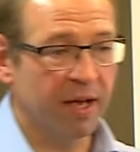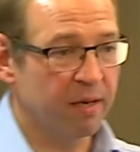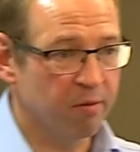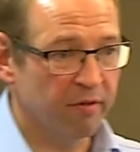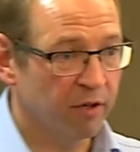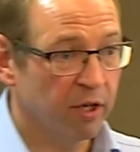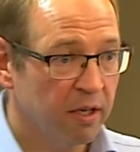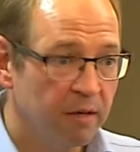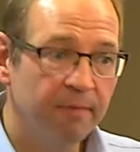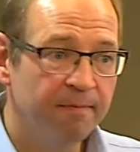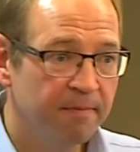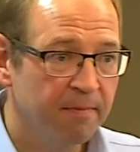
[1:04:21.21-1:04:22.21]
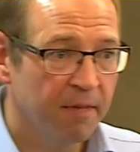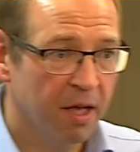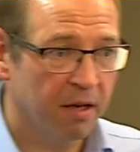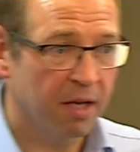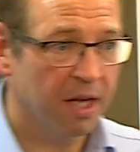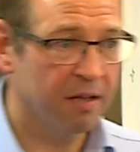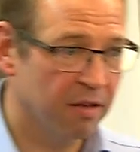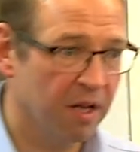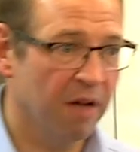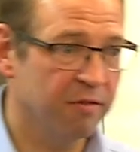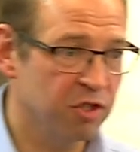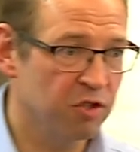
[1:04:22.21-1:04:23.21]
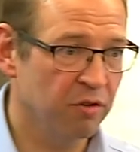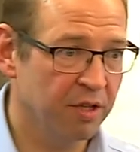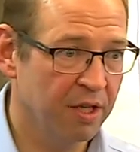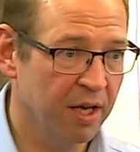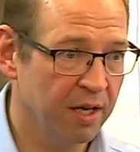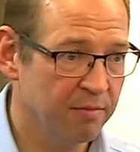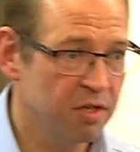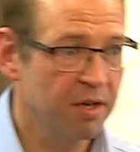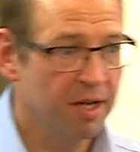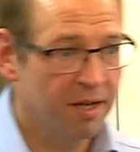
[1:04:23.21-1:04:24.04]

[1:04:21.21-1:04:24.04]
a provider, okay, that covers joint names.